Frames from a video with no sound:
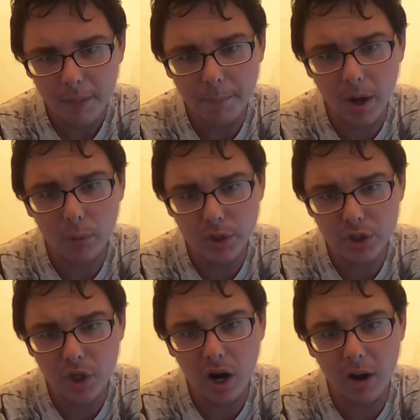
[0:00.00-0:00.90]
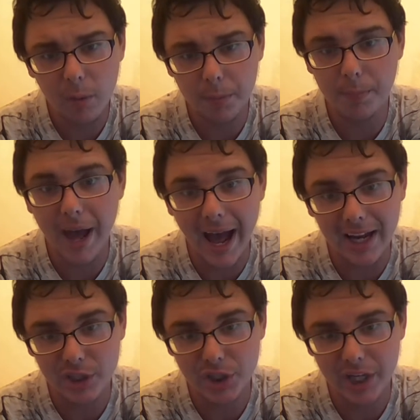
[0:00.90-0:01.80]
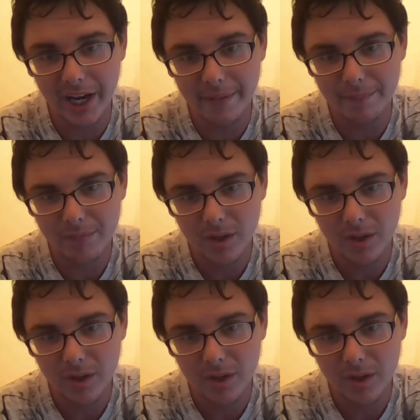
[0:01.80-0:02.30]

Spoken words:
But we start out with bad shit.